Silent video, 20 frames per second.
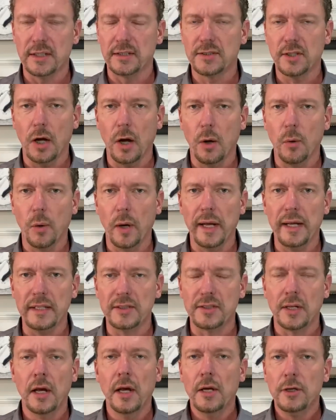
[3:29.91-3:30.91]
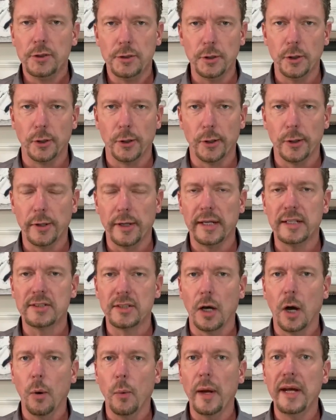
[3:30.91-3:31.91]
It's always sugar, it's
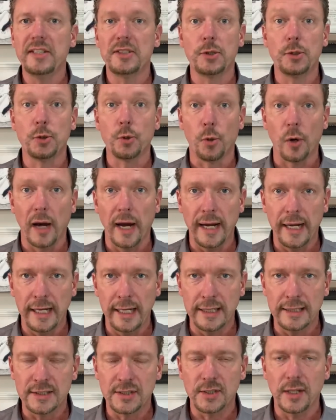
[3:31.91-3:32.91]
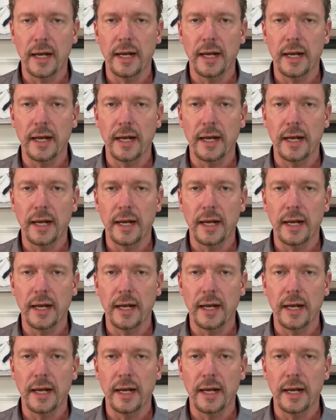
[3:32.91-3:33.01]
always grains,